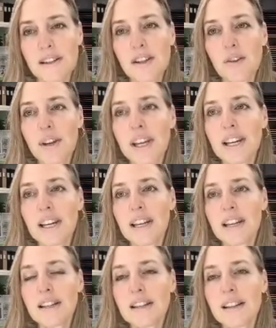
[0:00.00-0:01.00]
So it
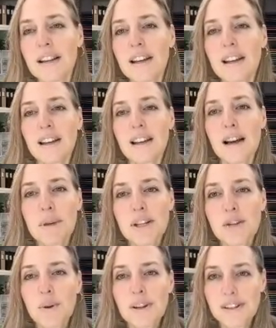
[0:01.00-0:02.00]
is coming
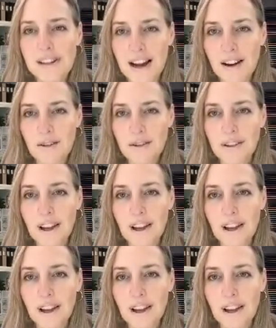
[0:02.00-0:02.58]
to us now,